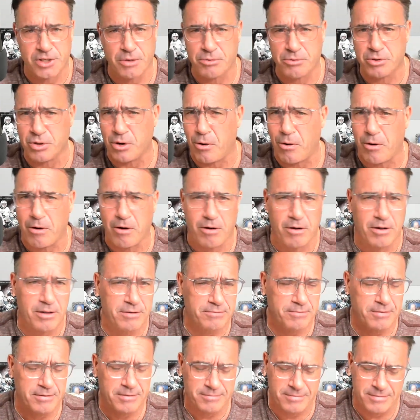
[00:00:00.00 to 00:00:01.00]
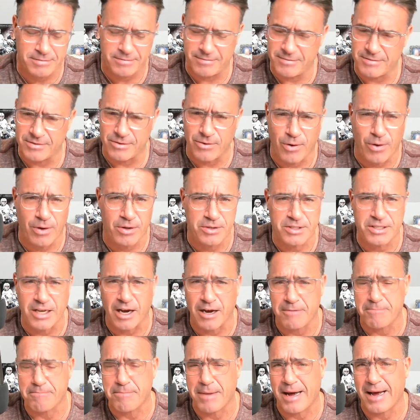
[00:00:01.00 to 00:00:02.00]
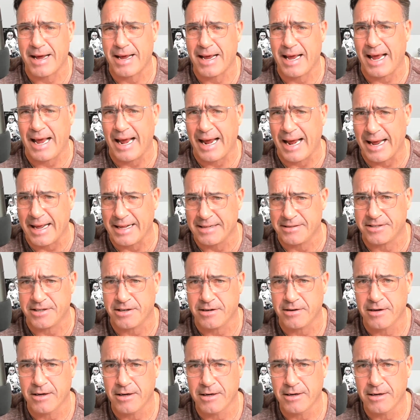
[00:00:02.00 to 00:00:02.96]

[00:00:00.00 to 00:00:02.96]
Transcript: It was all done by hand.